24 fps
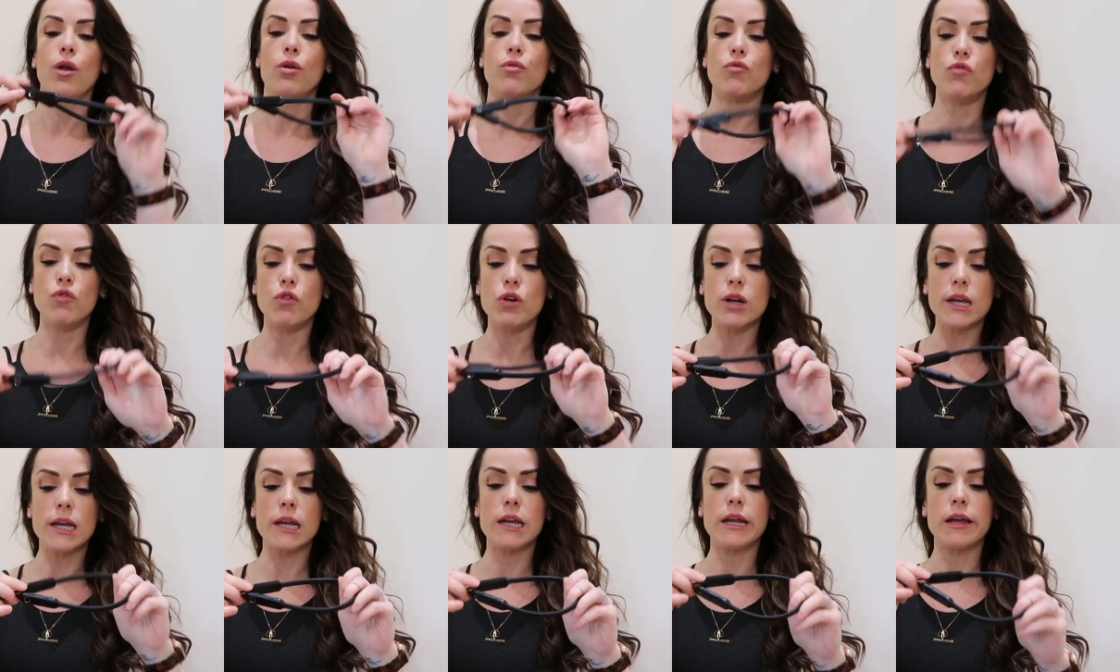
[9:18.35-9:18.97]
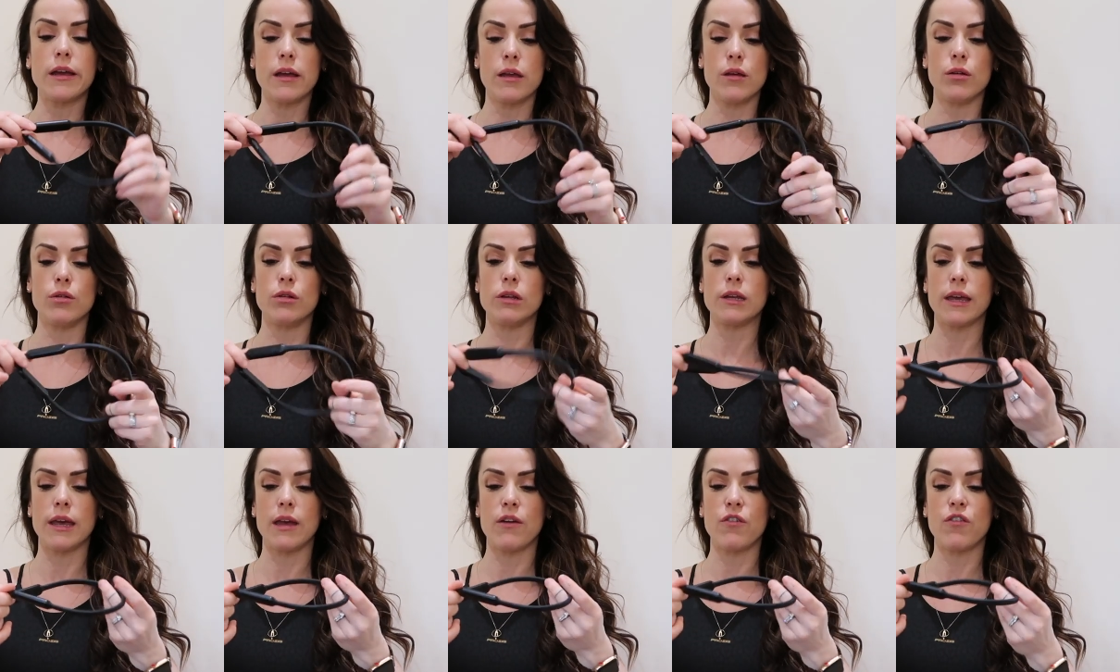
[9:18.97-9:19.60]
really cool
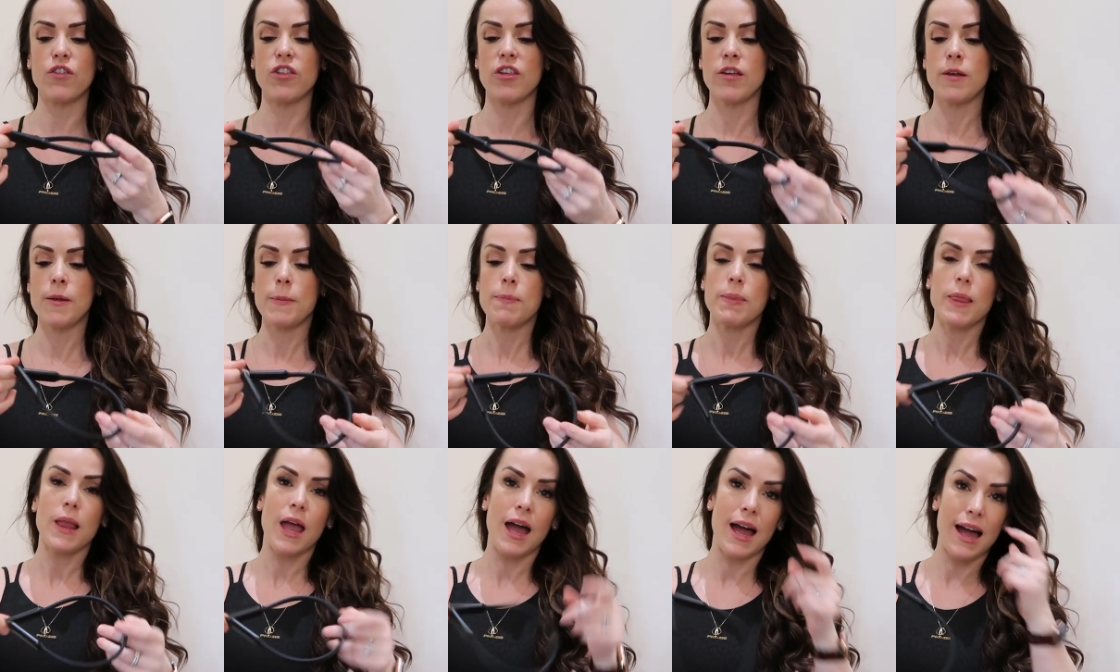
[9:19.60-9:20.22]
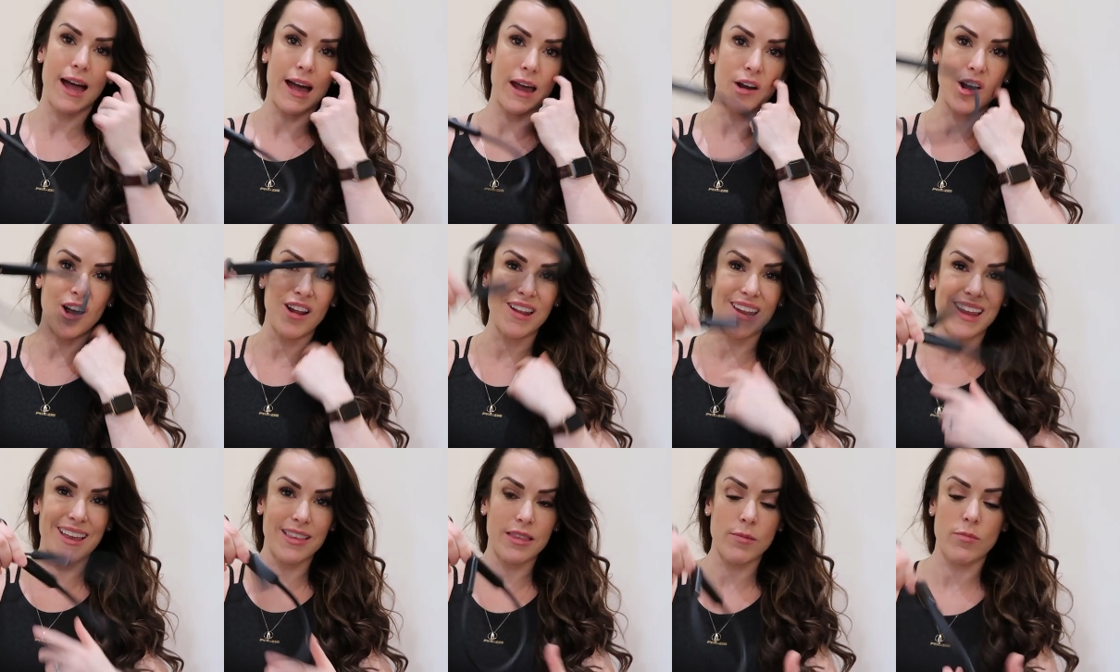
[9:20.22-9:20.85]
gift. And
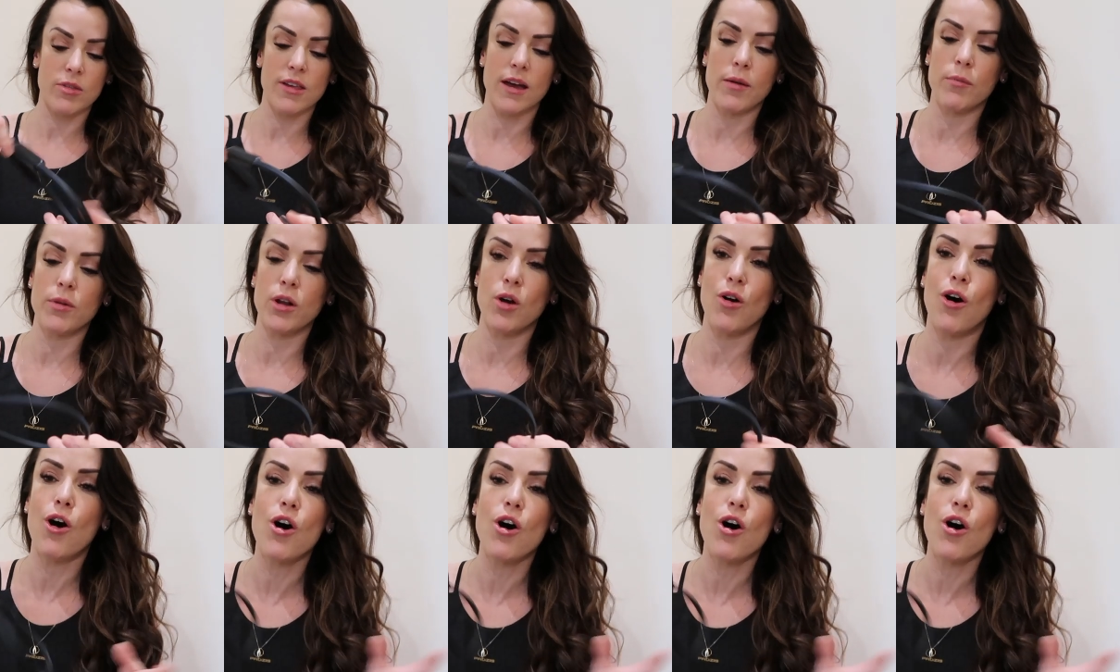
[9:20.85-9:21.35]
I'll link them down below.